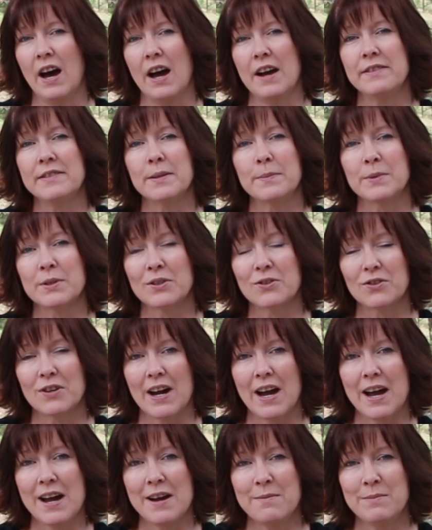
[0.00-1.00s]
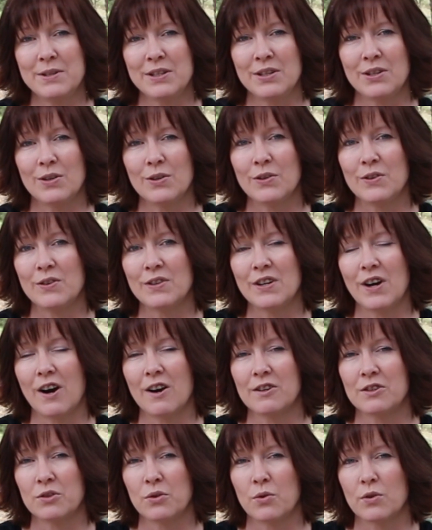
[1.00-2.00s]
I've subscribed to the
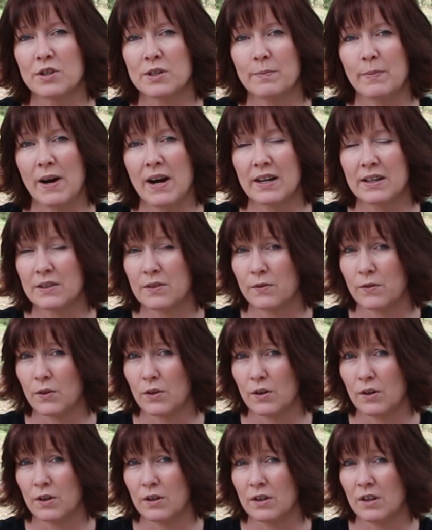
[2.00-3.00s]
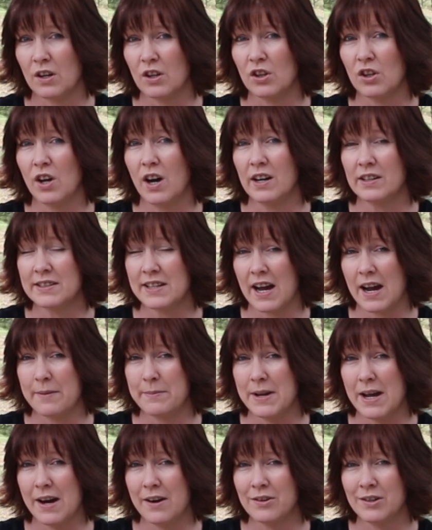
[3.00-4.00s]
Heart to Horse box for a long
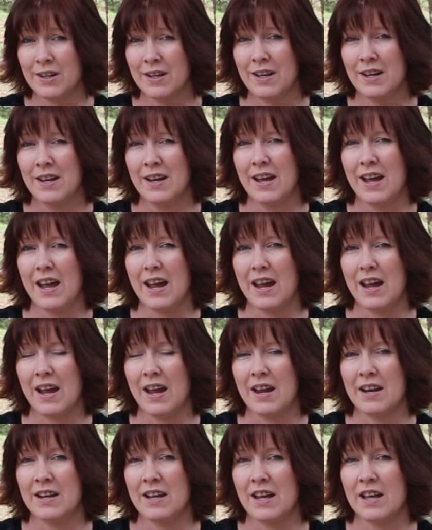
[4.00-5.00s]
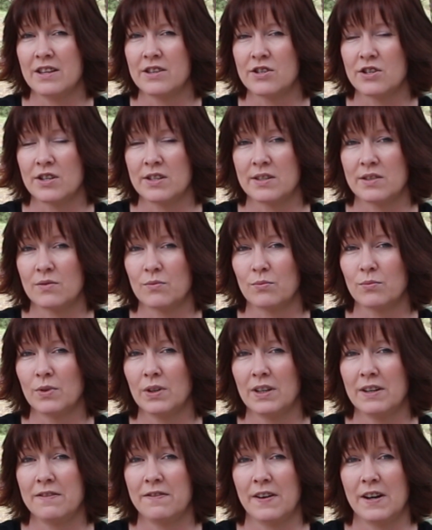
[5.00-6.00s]
time now. And it's just
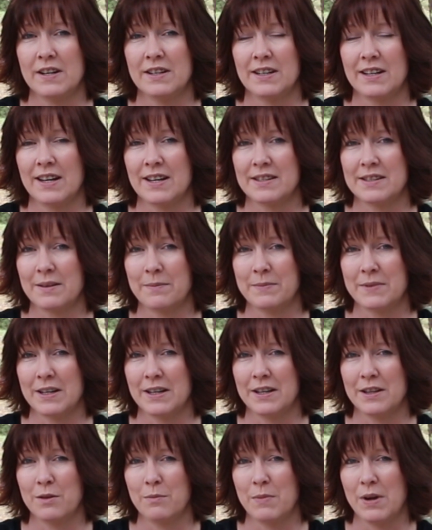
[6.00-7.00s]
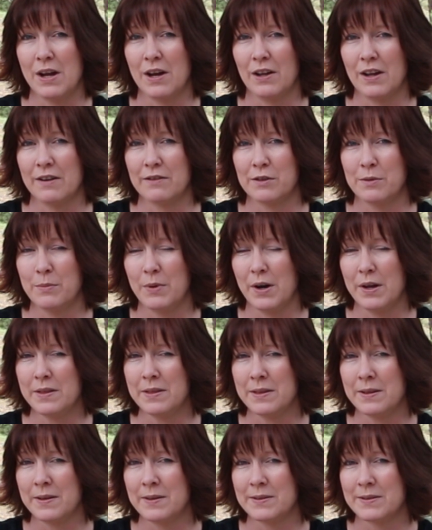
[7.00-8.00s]
really fun to get something in the mail every
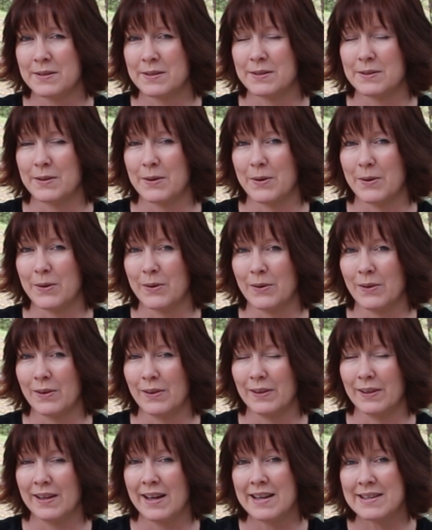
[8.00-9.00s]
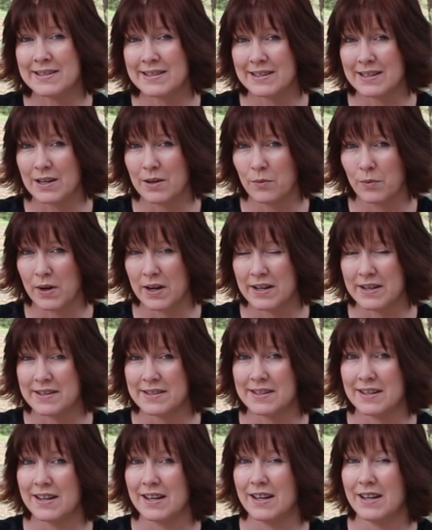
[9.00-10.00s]
month. So let's see what
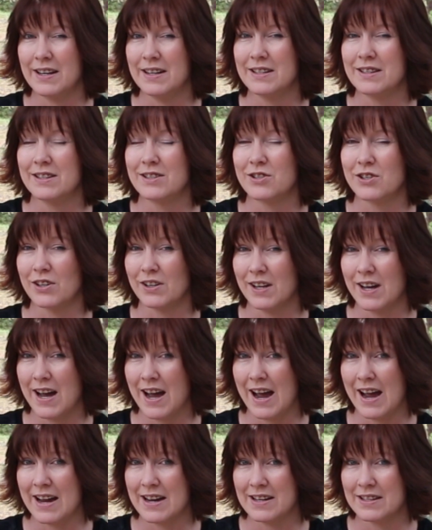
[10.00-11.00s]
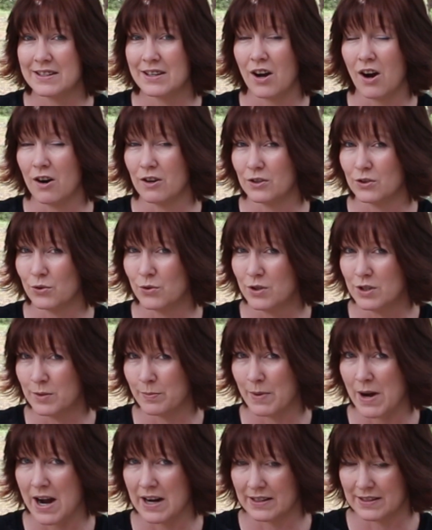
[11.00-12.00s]
is in July's Heart to Horse
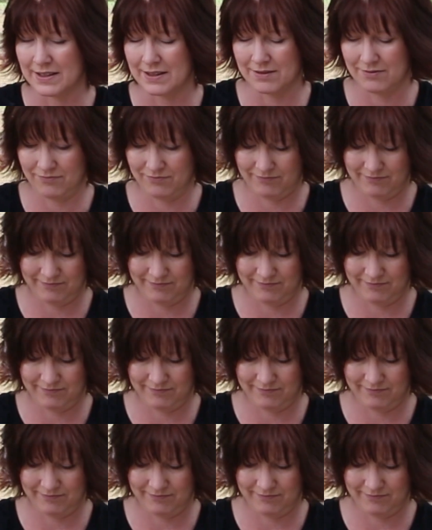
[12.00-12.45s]
box.